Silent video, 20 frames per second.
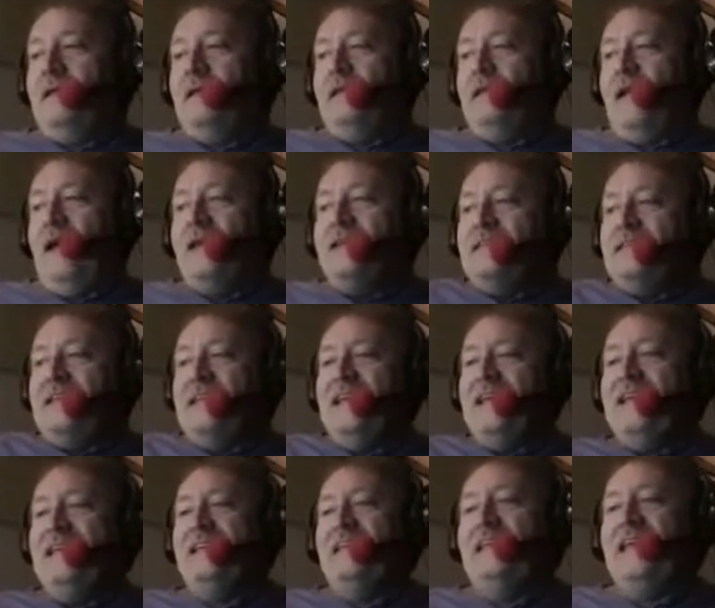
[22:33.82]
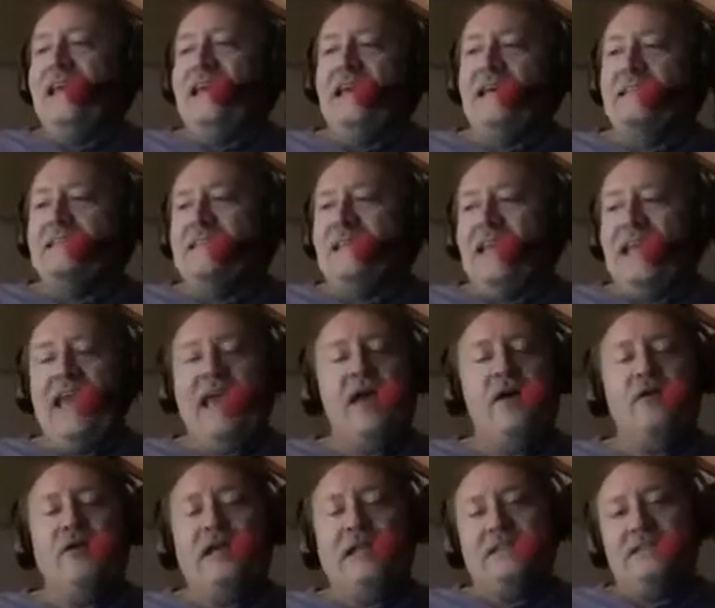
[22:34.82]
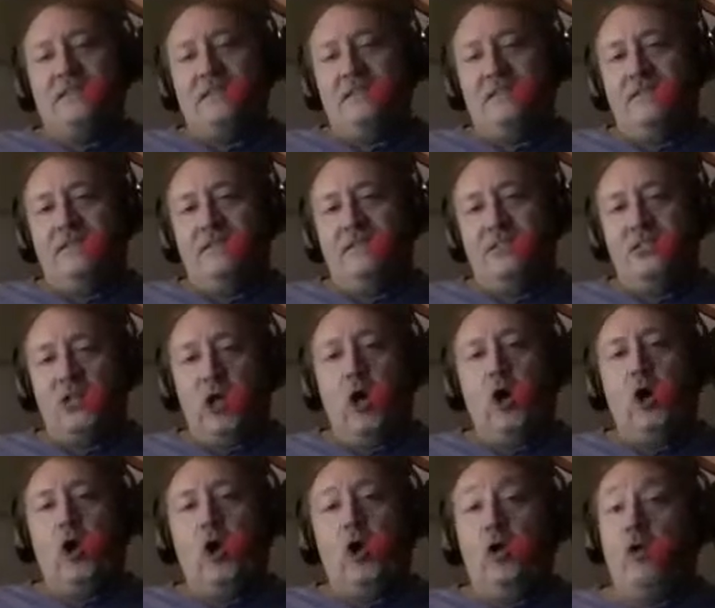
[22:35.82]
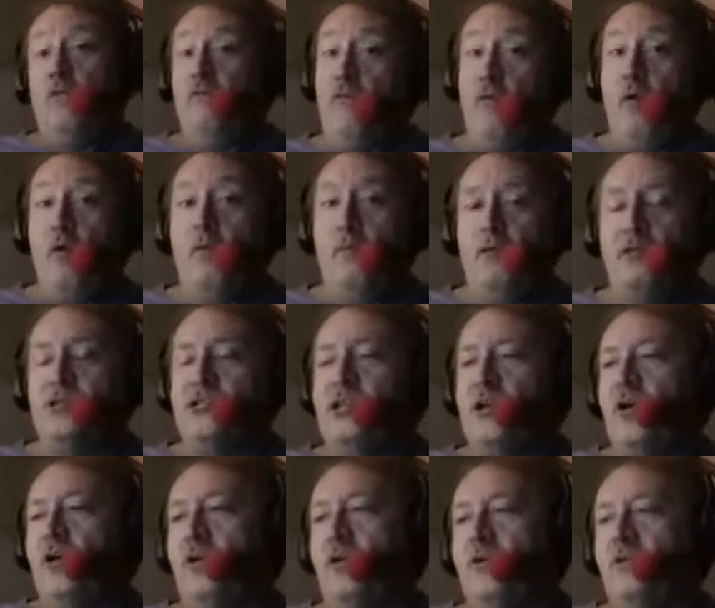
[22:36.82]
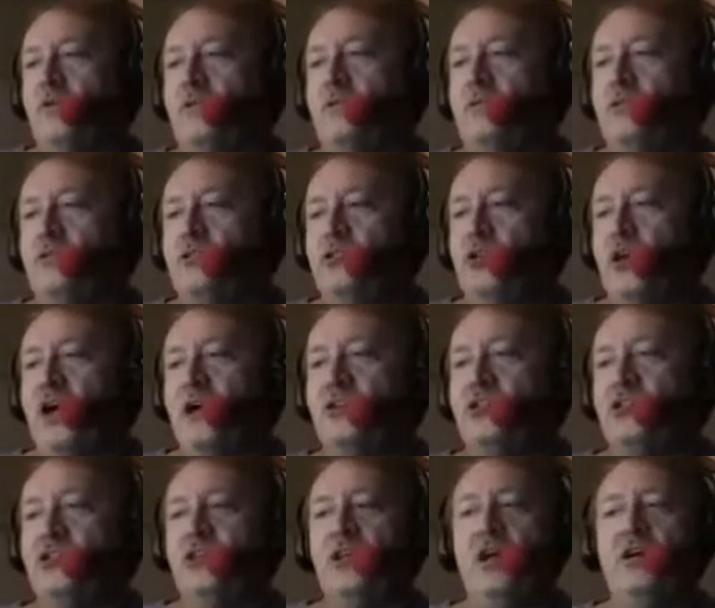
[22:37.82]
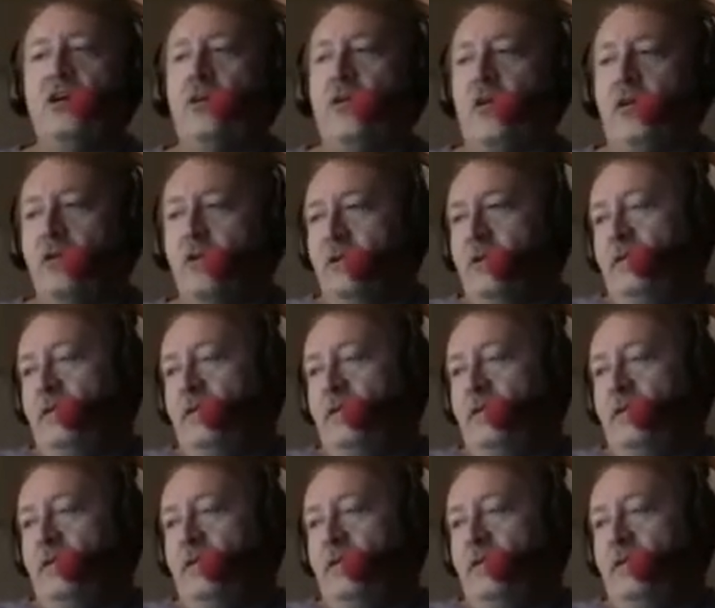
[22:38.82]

19 kids and counting star or former star Josh Duggar